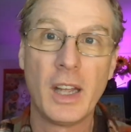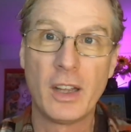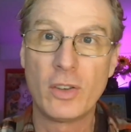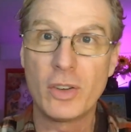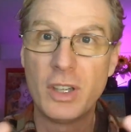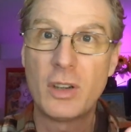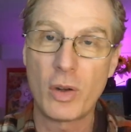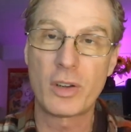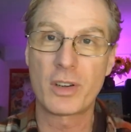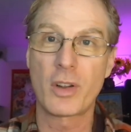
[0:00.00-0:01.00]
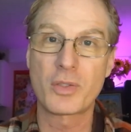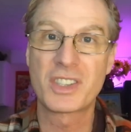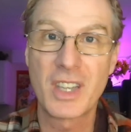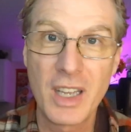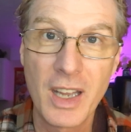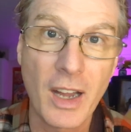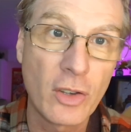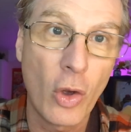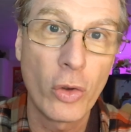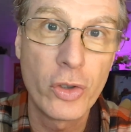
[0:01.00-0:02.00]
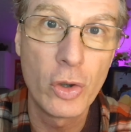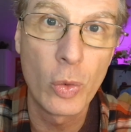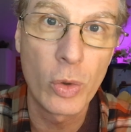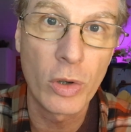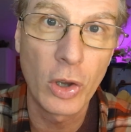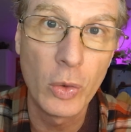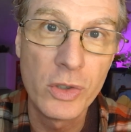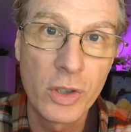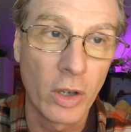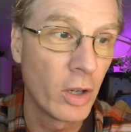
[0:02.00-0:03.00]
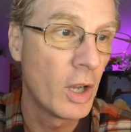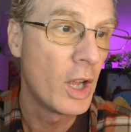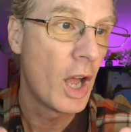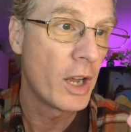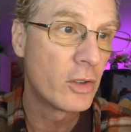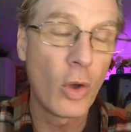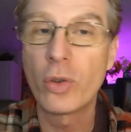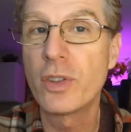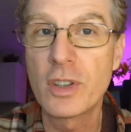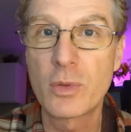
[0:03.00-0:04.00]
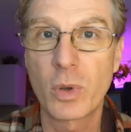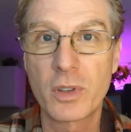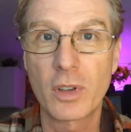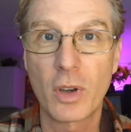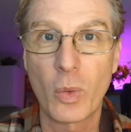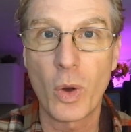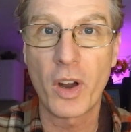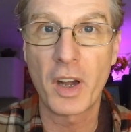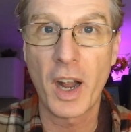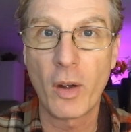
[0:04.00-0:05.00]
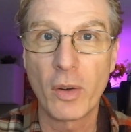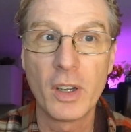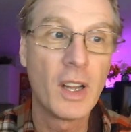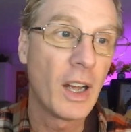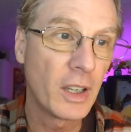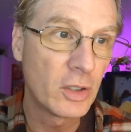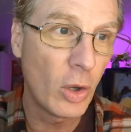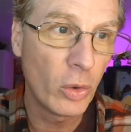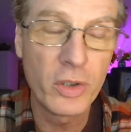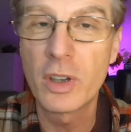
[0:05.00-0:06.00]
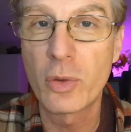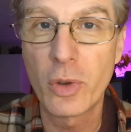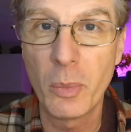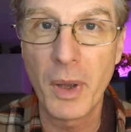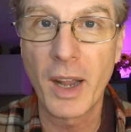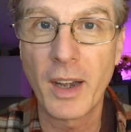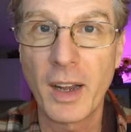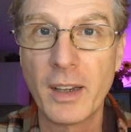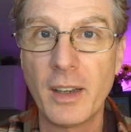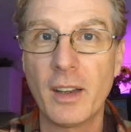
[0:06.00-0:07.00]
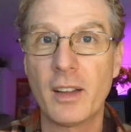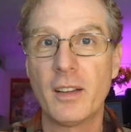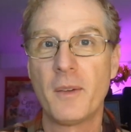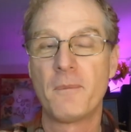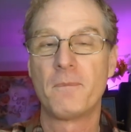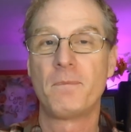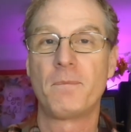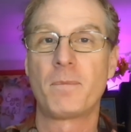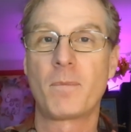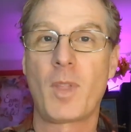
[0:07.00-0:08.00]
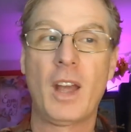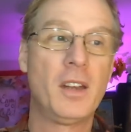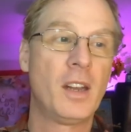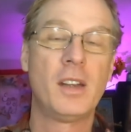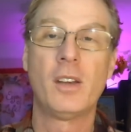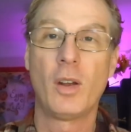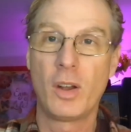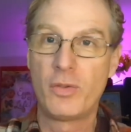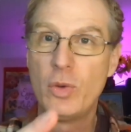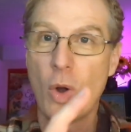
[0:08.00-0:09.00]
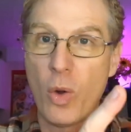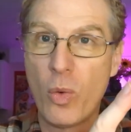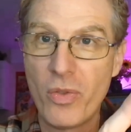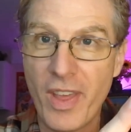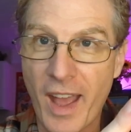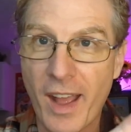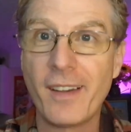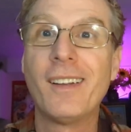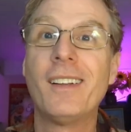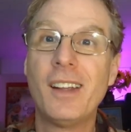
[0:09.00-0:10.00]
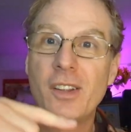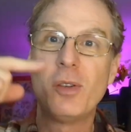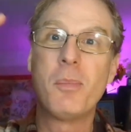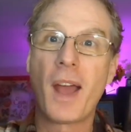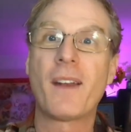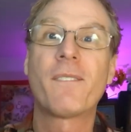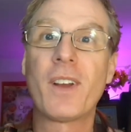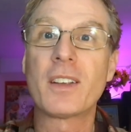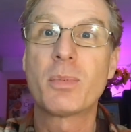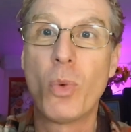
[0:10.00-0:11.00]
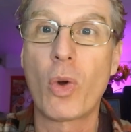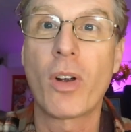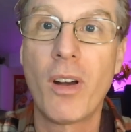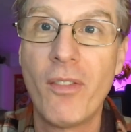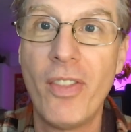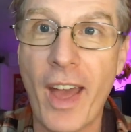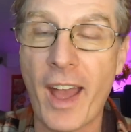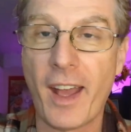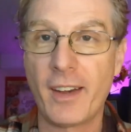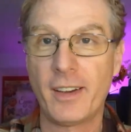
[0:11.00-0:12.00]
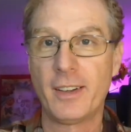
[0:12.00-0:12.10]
and your ego going to go, see, I told you you were a loser. I told you this wasn't going to work out. I told you this was a bad idea. And then if you own that, then you manifest more of that.